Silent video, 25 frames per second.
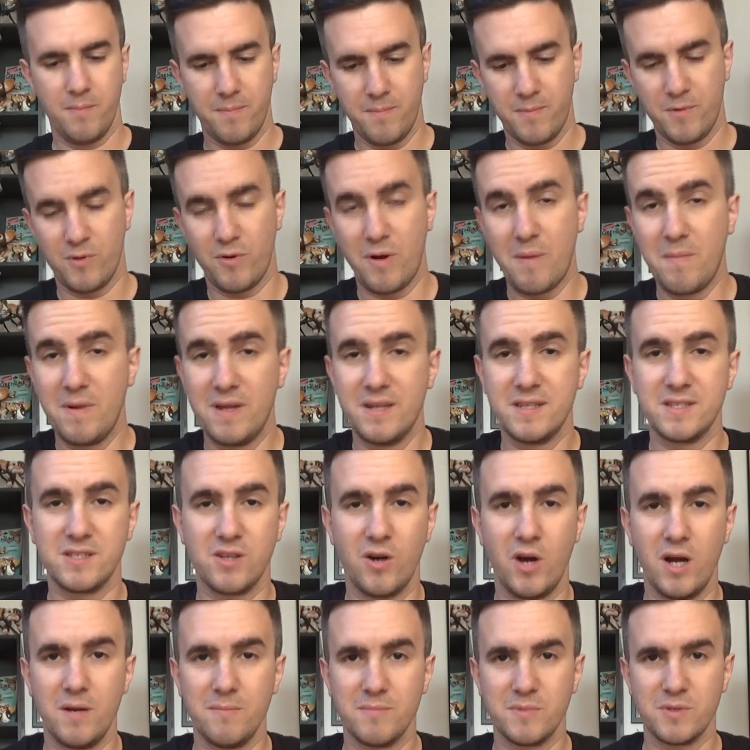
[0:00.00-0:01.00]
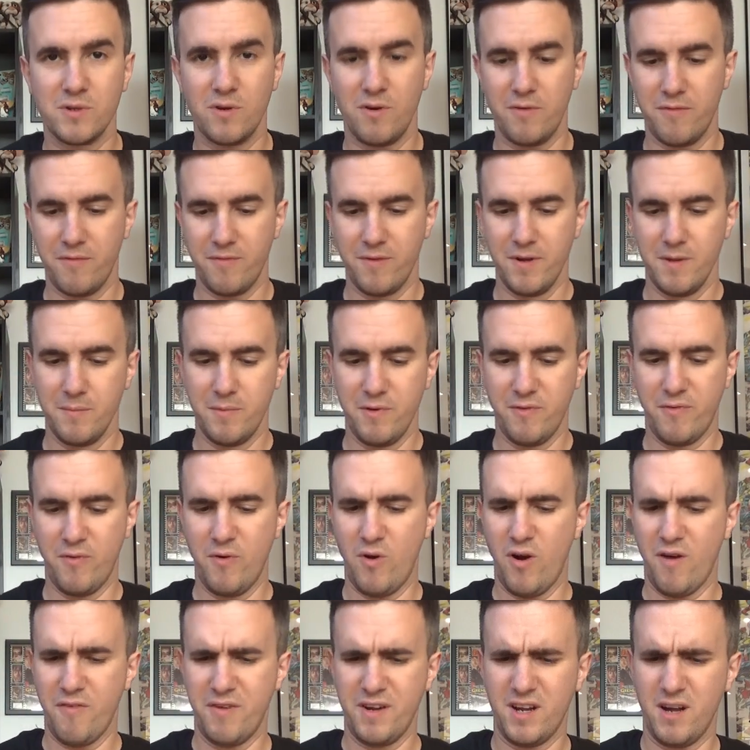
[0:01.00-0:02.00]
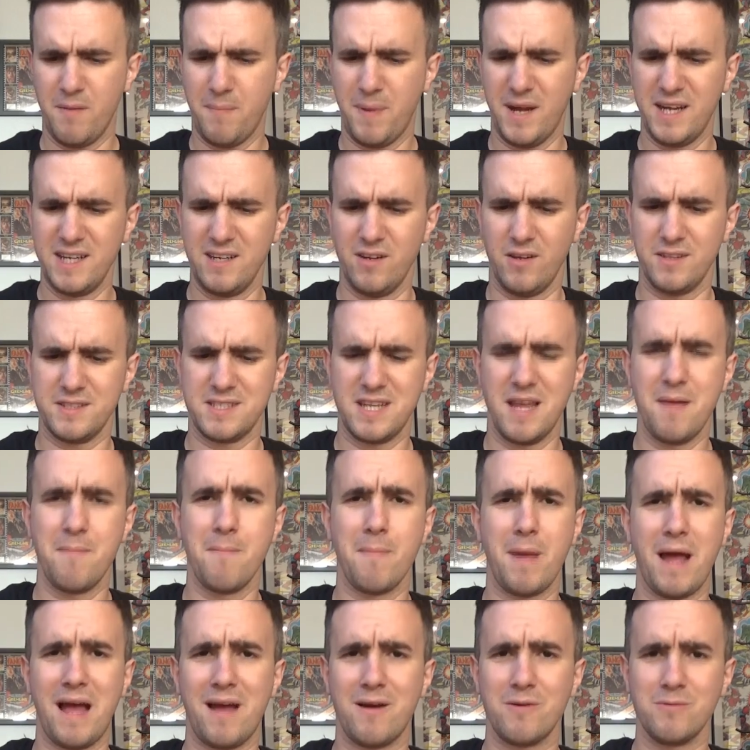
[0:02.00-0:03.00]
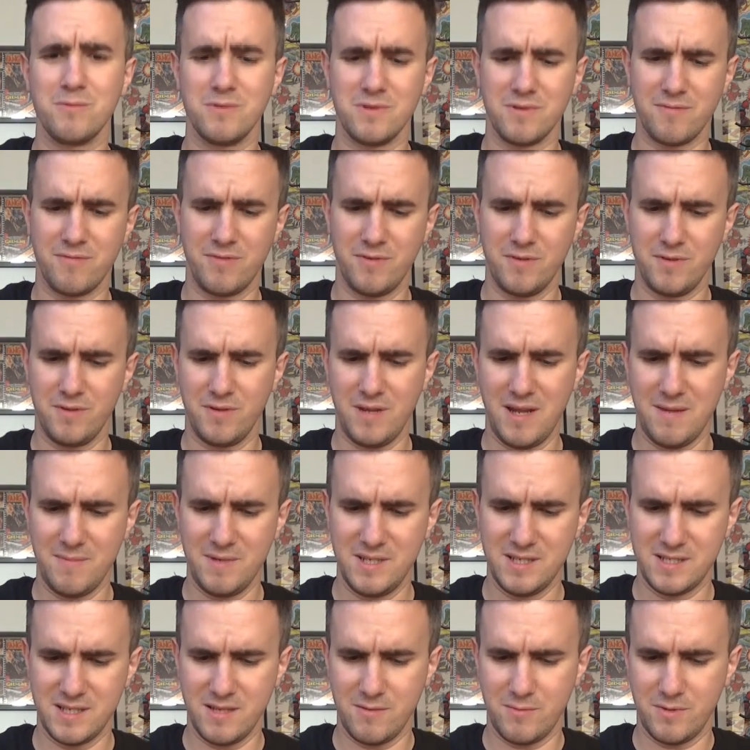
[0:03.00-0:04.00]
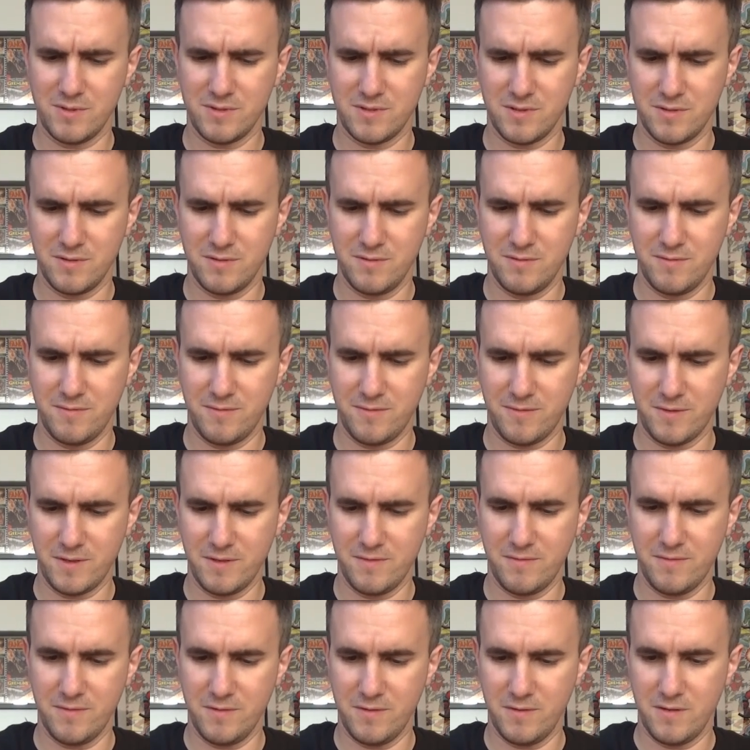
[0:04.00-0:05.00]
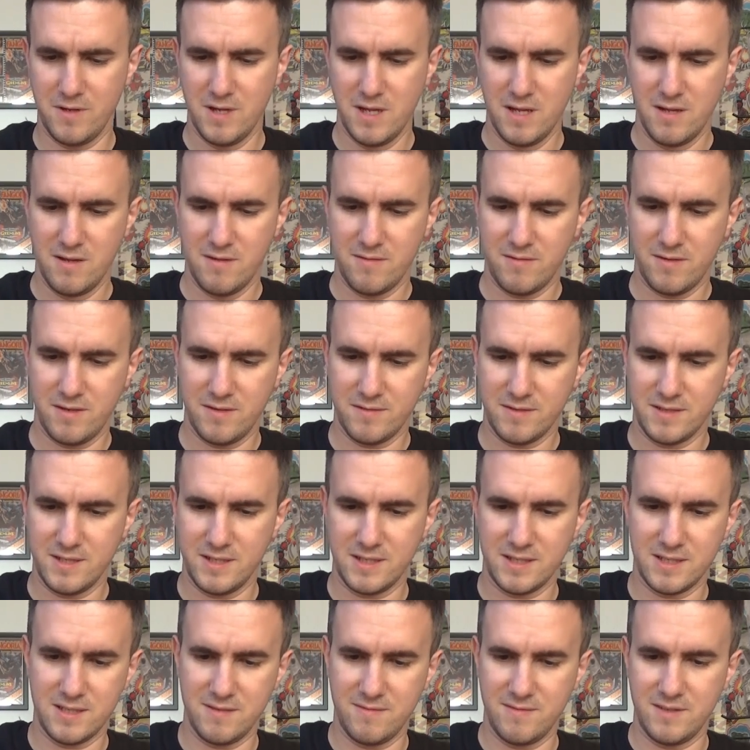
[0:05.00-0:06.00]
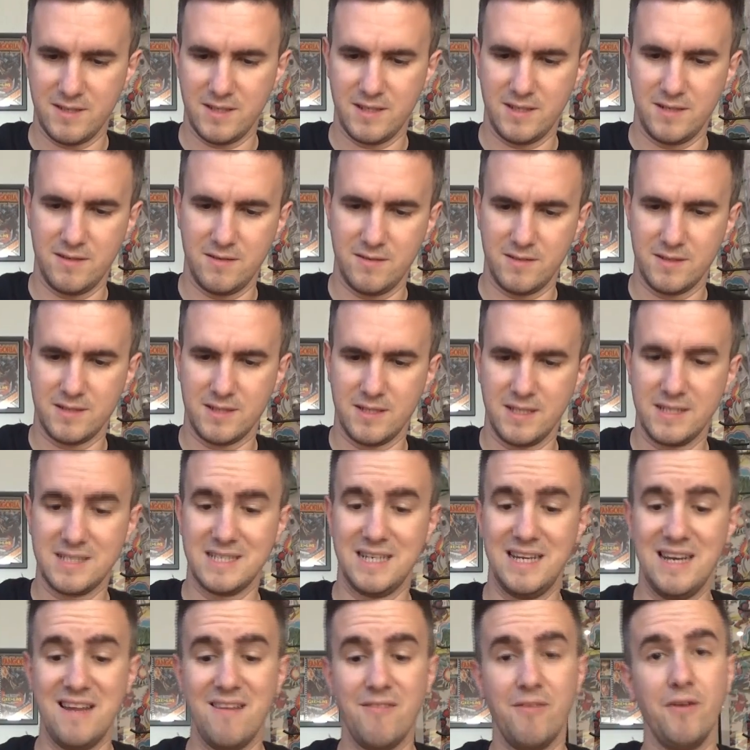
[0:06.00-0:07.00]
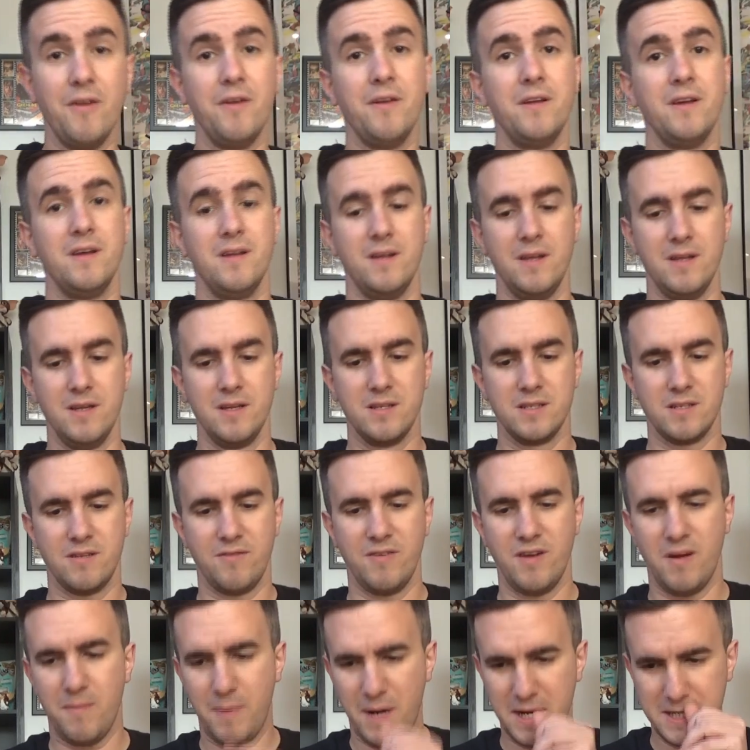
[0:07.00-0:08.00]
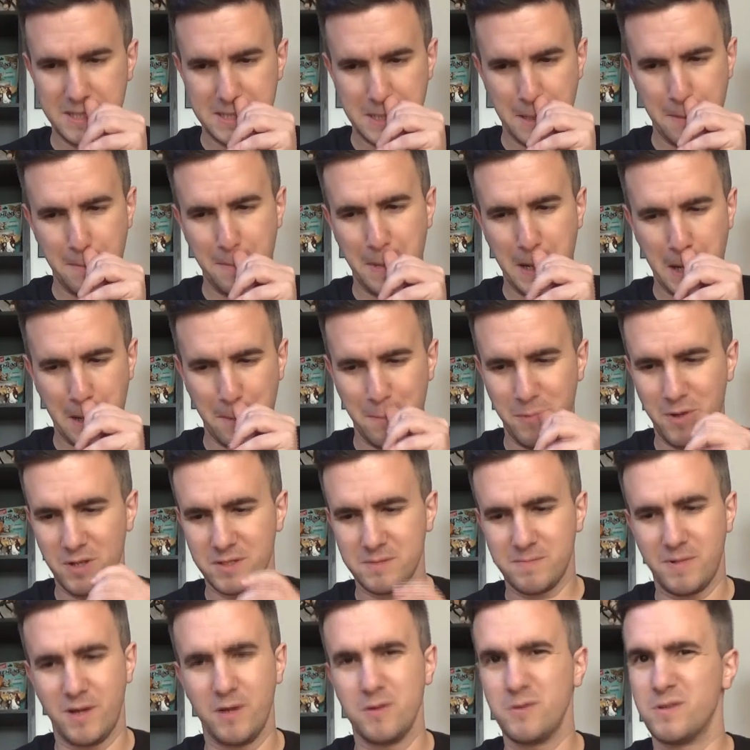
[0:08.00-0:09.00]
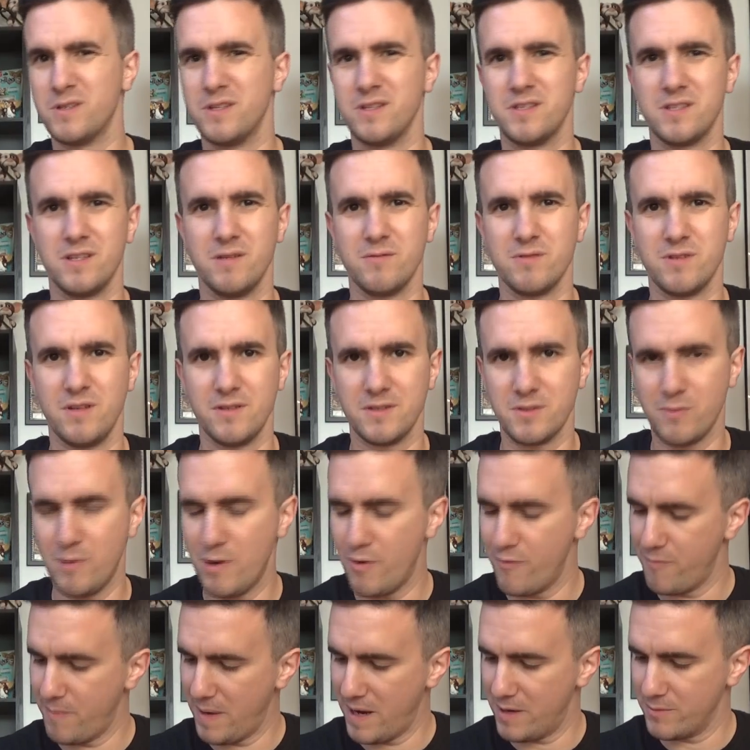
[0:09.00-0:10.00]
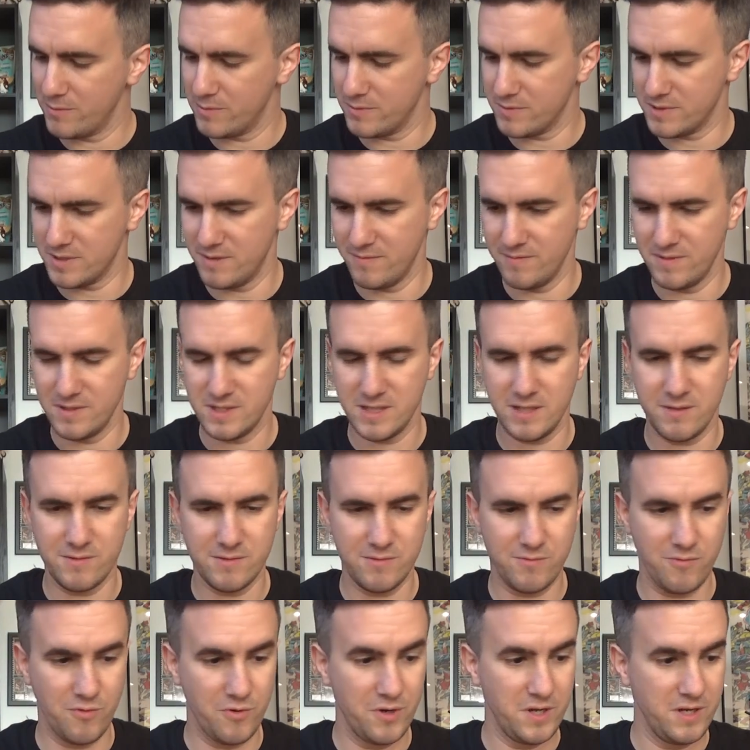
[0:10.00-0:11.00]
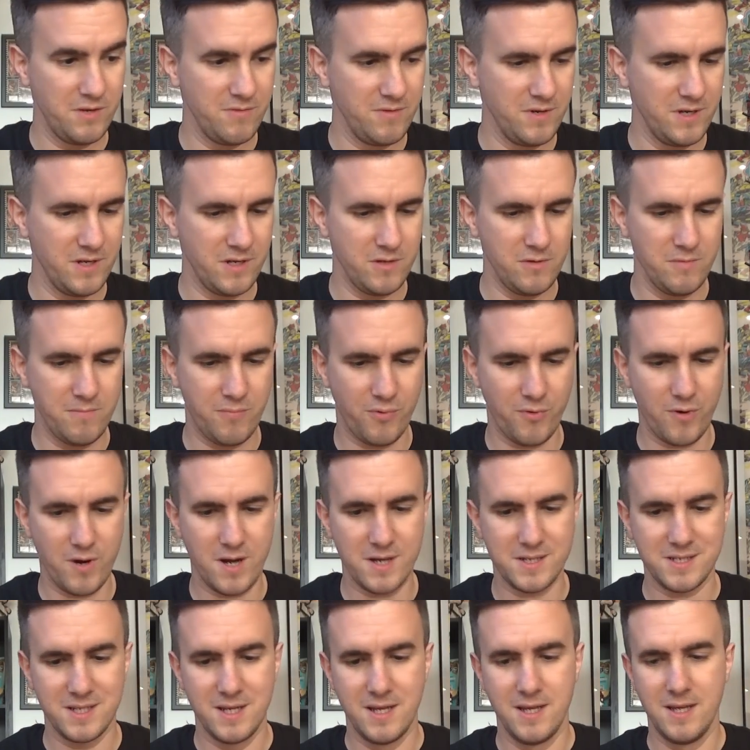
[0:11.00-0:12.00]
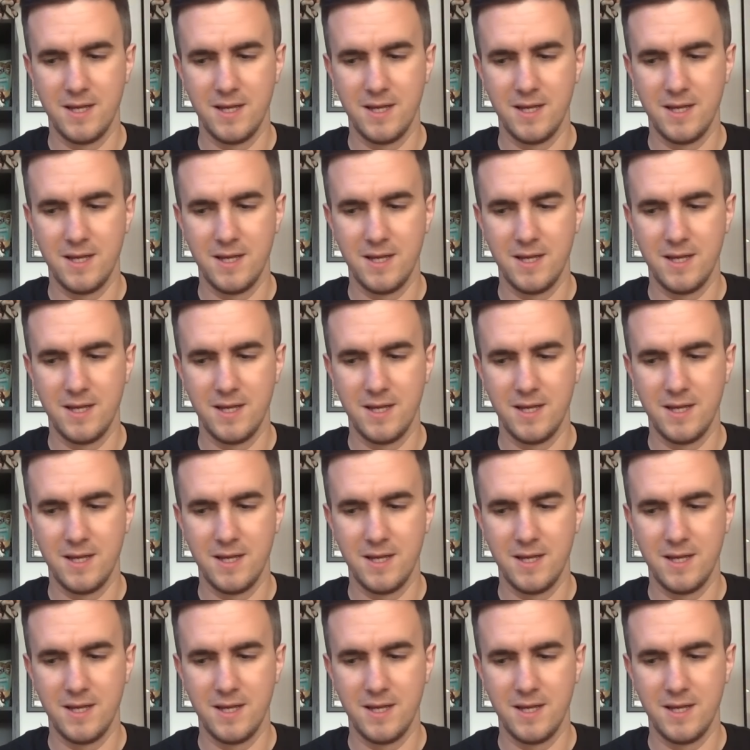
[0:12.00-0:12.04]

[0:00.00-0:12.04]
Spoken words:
Gremlins items off before. I think I paid like £10 for, how many is there? 1, 2, 3, 4, 5, 6, 7, 8, 9. There's 11. So I think I paid £10 plus postage, so it was like £12 or something. So that was a really, really good price.